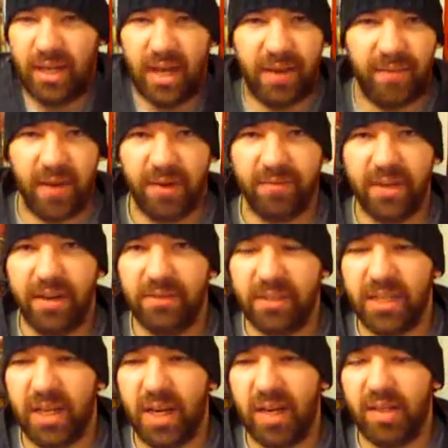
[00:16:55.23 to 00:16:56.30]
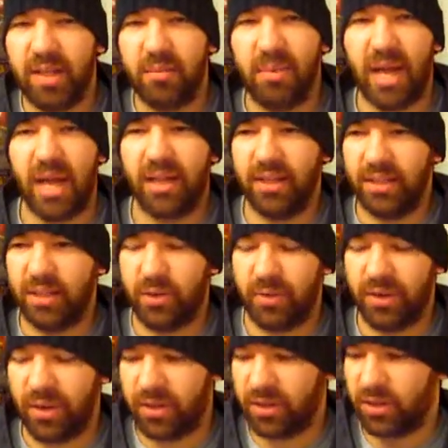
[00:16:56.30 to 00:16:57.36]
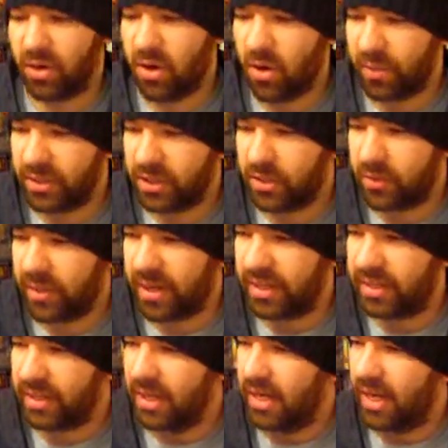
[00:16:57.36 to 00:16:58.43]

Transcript: I've, I've, never said anything bad. The story arcs are always great.